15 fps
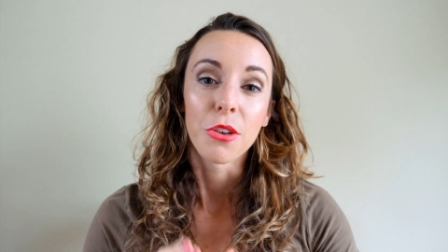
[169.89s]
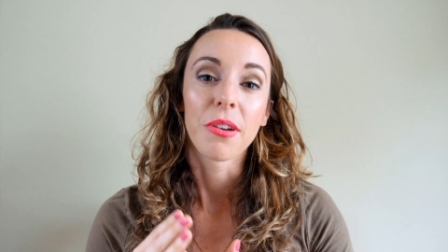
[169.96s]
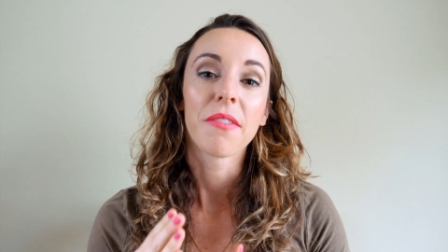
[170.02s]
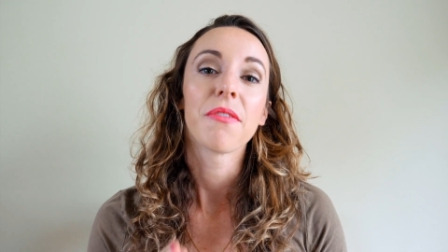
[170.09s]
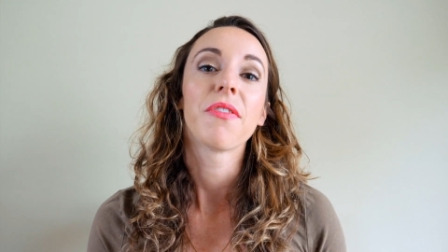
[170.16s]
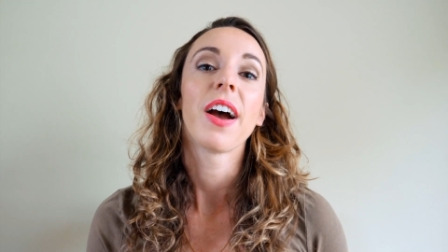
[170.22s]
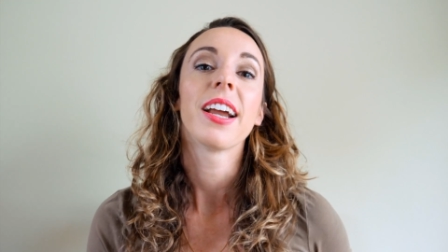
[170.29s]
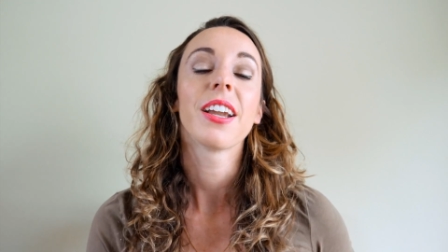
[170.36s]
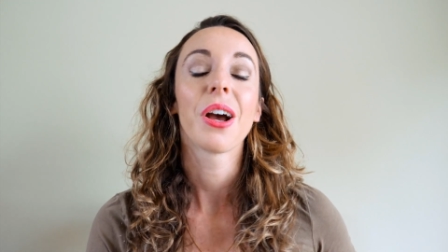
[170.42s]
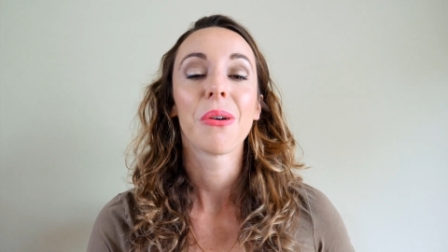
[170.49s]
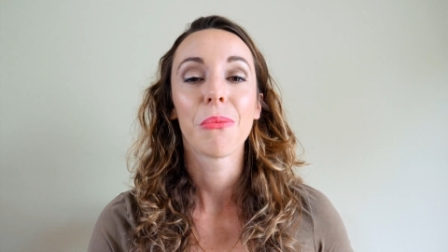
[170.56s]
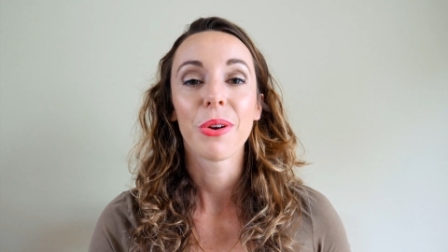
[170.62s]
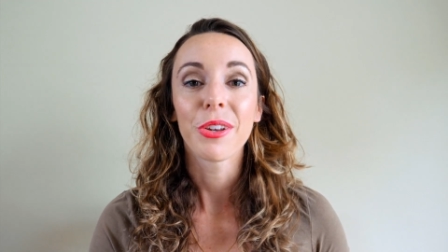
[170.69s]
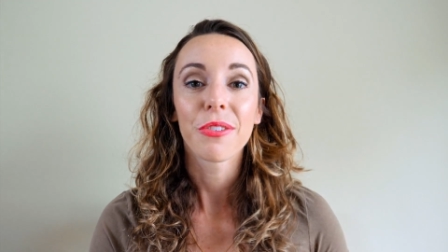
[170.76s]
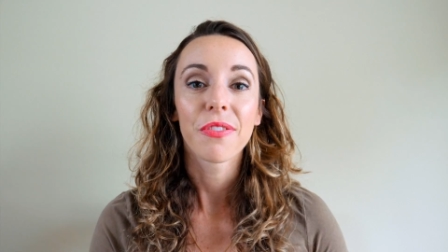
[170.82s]
You can find
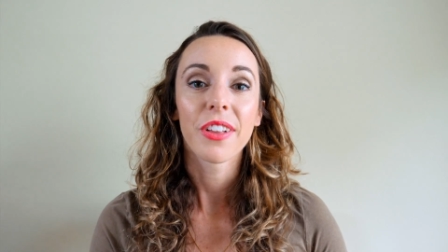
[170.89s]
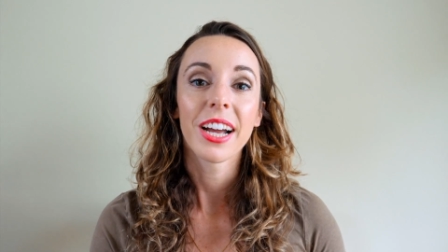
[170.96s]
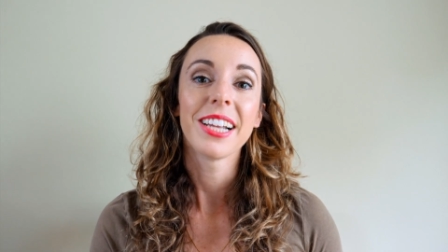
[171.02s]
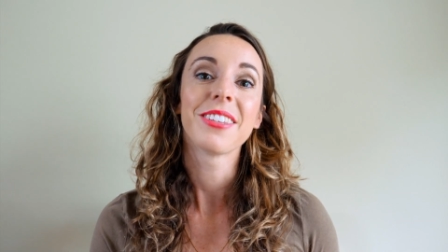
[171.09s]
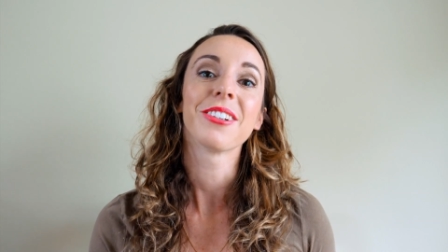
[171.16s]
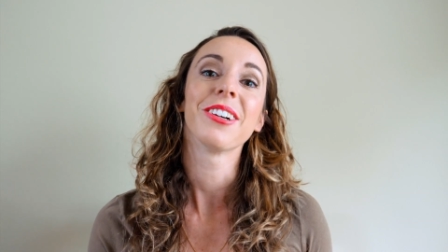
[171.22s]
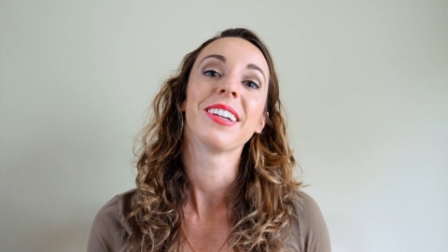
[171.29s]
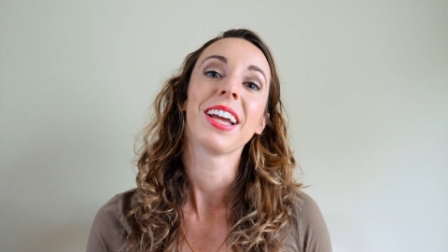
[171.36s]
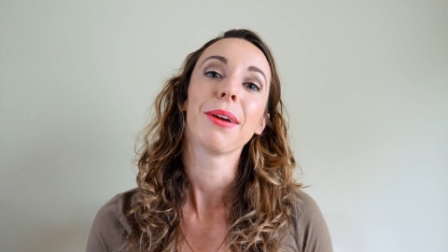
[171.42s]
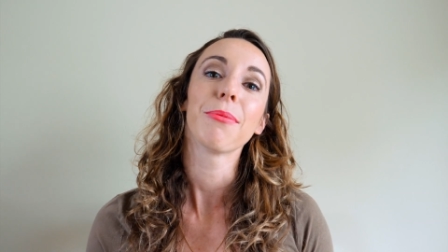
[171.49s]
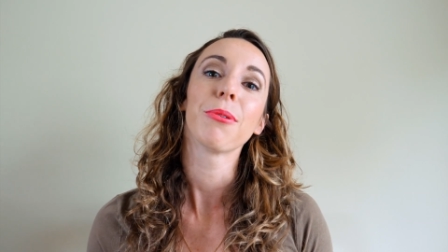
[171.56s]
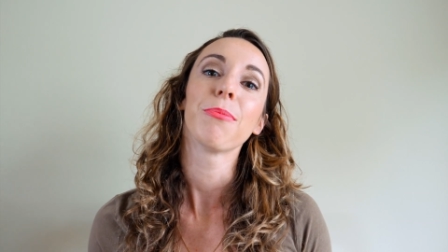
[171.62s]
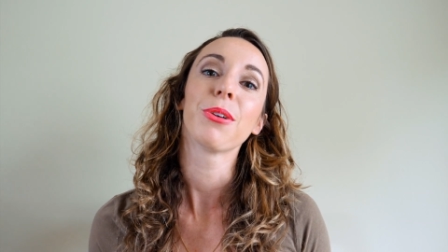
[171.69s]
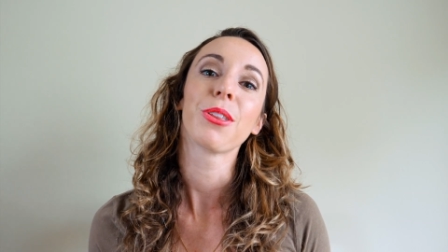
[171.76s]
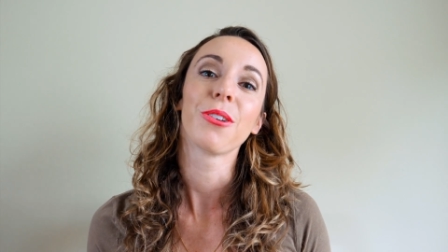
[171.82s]
out which flights are
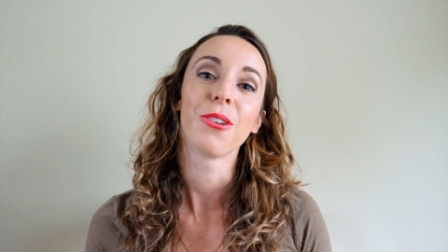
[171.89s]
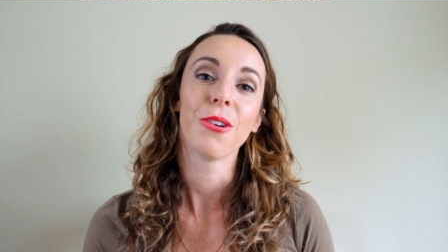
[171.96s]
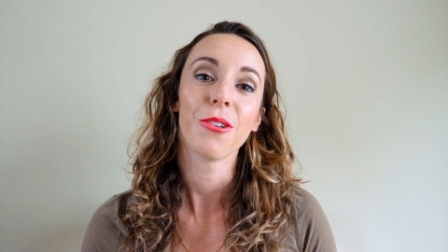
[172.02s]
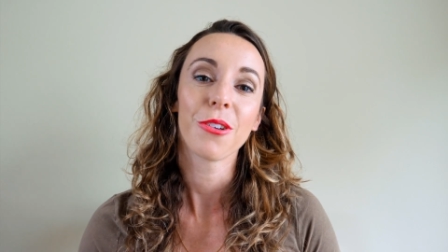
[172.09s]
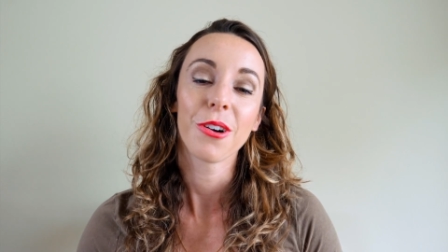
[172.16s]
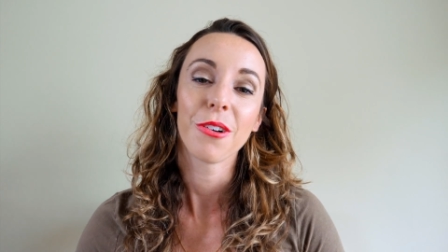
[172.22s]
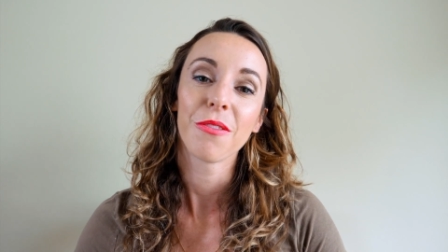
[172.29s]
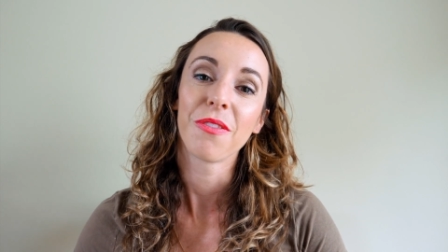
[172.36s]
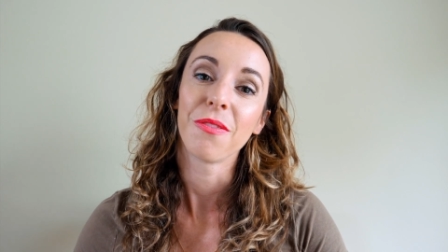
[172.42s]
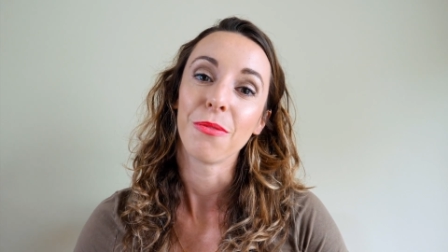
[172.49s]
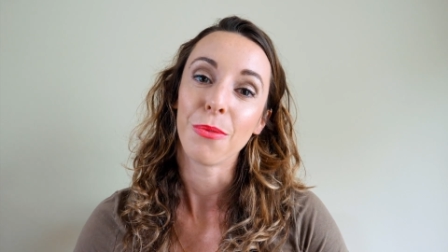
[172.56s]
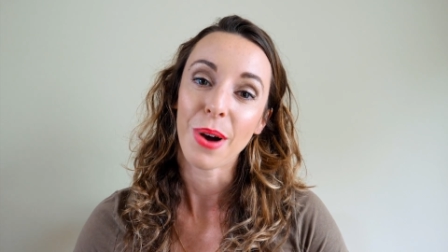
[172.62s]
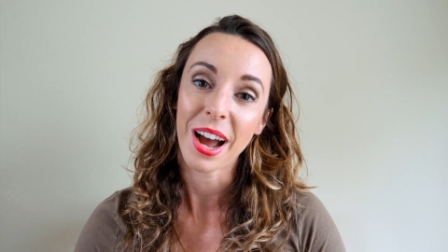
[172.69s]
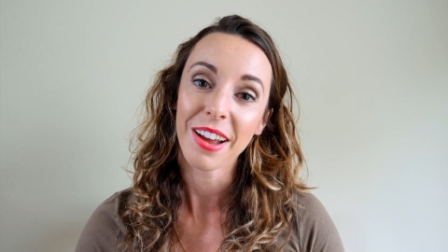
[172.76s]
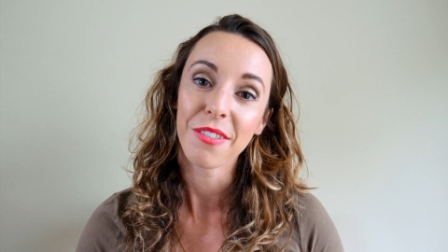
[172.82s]
enabled with GoGo
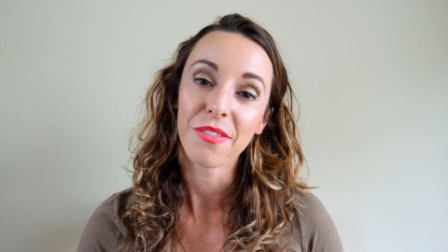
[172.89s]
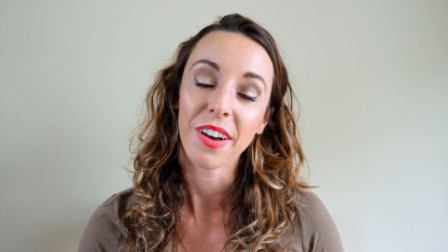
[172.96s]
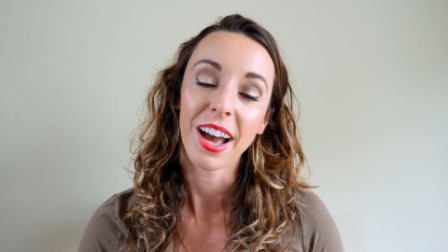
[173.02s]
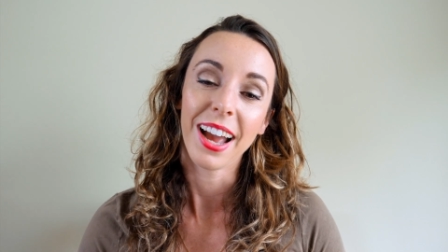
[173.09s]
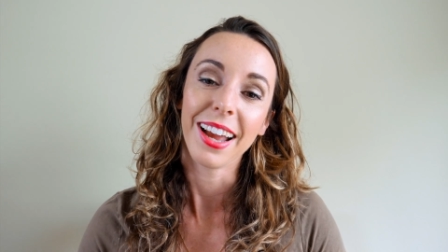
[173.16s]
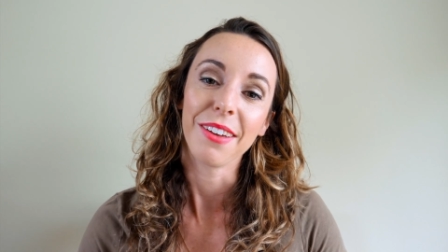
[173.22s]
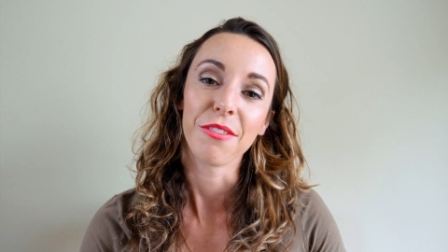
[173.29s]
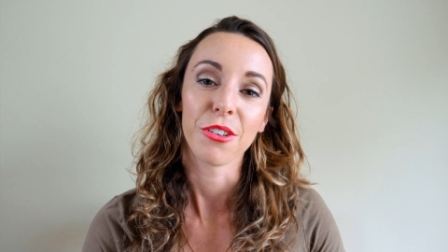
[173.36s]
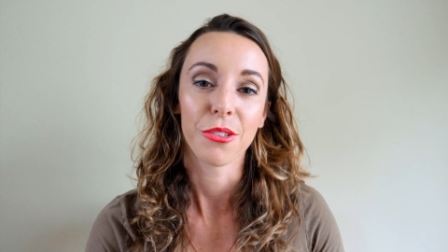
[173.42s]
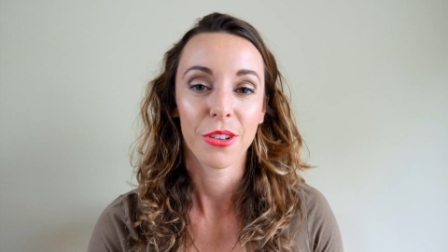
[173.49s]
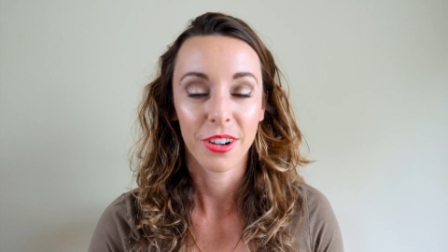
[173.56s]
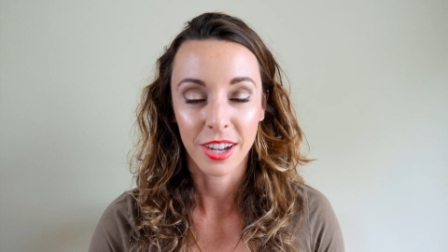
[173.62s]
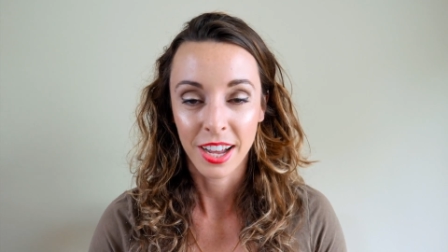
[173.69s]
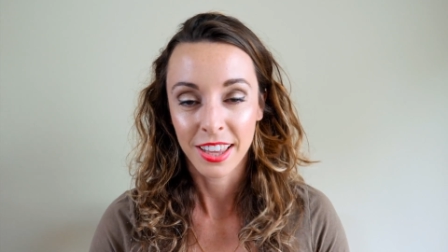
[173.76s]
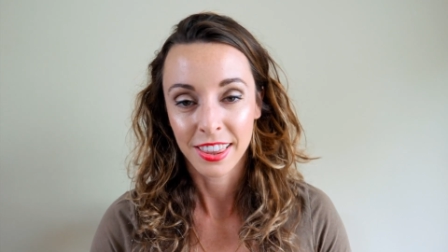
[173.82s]
Wi-Fi if you
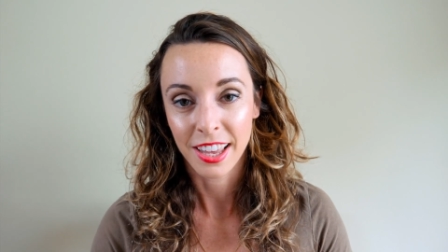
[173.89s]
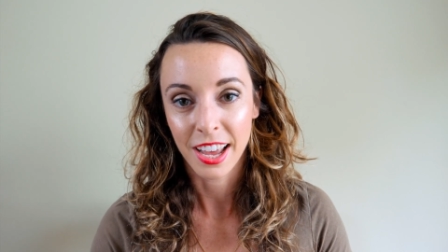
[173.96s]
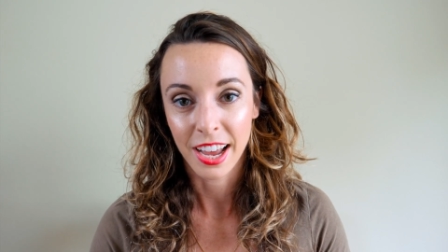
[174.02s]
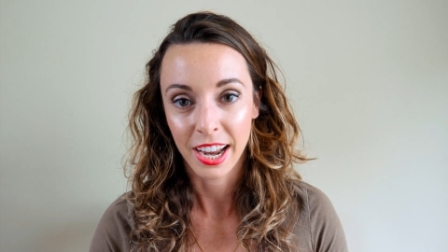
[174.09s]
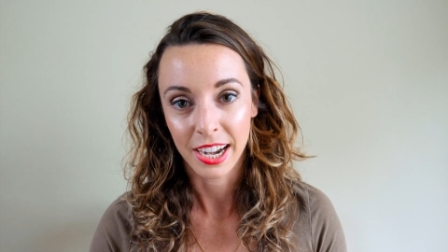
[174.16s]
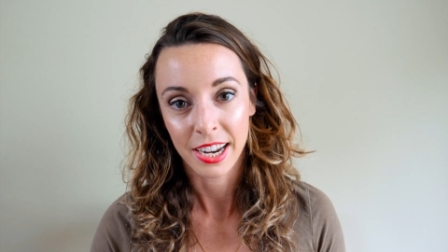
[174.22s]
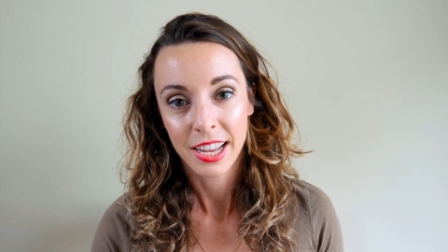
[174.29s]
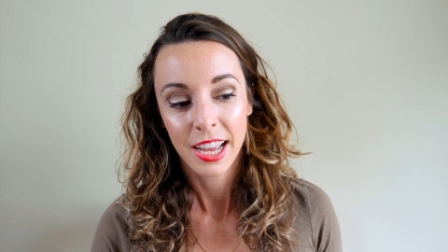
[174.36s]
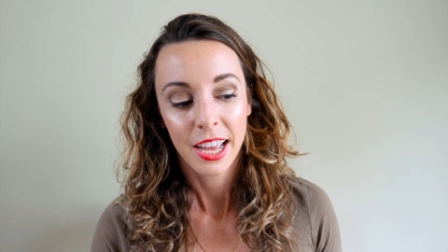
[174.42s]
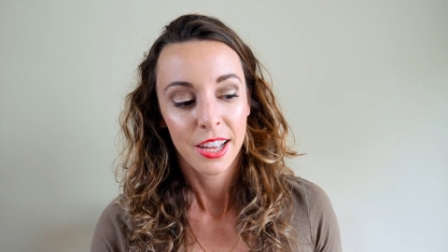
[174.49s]
look online.